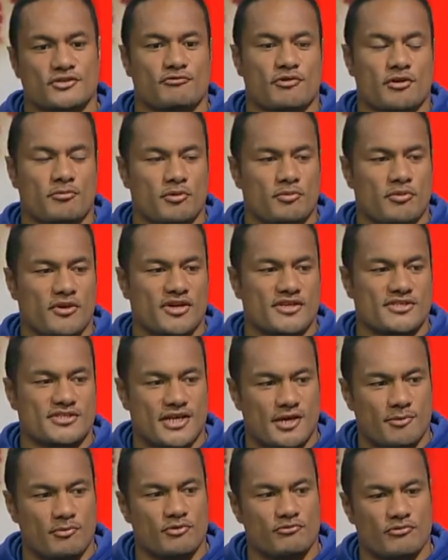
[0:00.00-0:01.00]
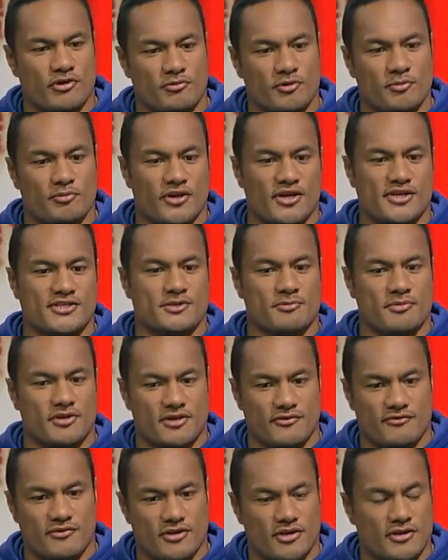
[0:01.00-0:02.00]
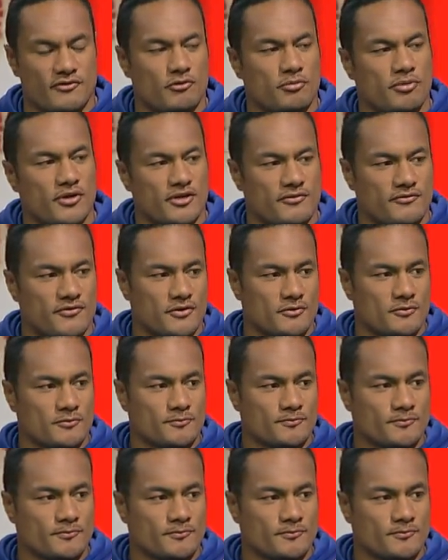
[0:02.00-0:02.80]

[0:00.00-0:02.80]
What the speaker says: of rugby players, Samoan rugby players, to be given a level playing field.